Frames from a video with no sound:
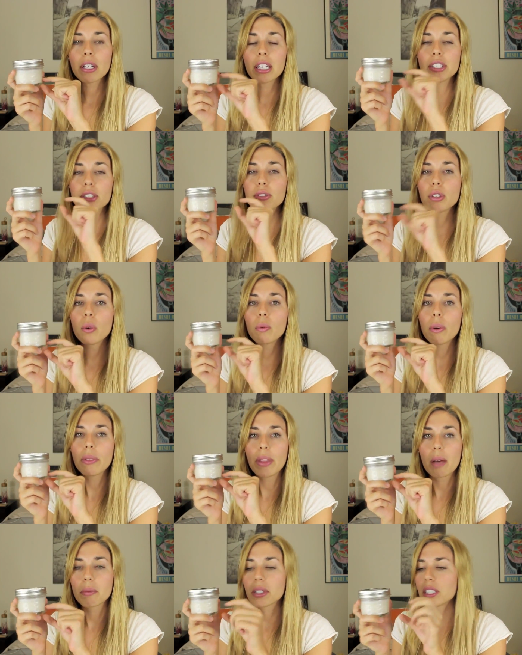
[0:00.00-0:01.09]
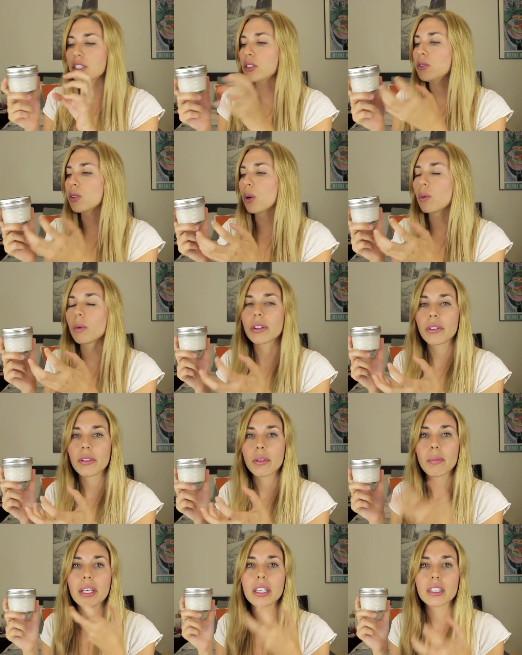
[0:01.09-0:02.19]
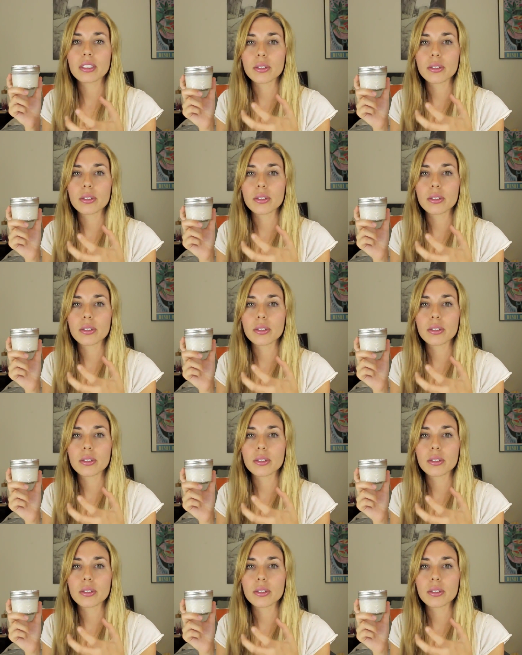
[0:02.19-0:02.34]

and you don't want that because you don't want the baking